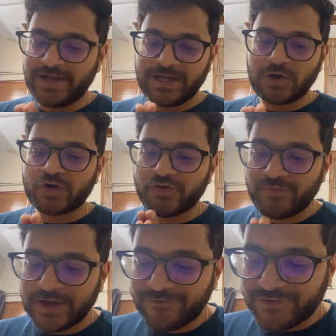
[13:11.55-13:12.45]
like a lot of
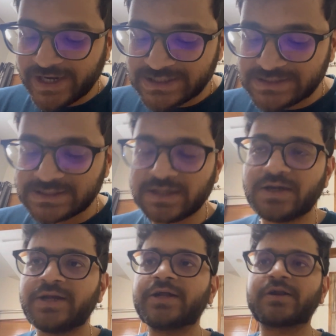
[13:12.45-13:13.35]
my friends
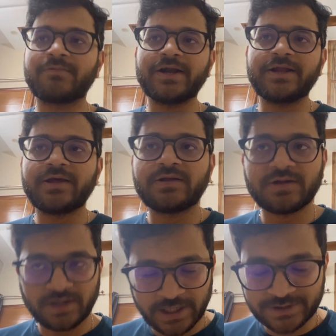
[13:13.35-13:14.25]
in the IIIT
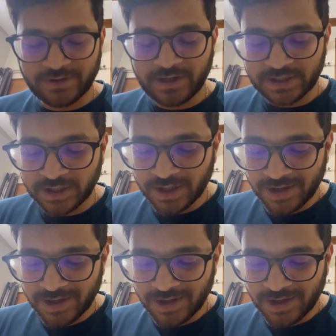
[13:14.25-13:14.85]
Hyderabad,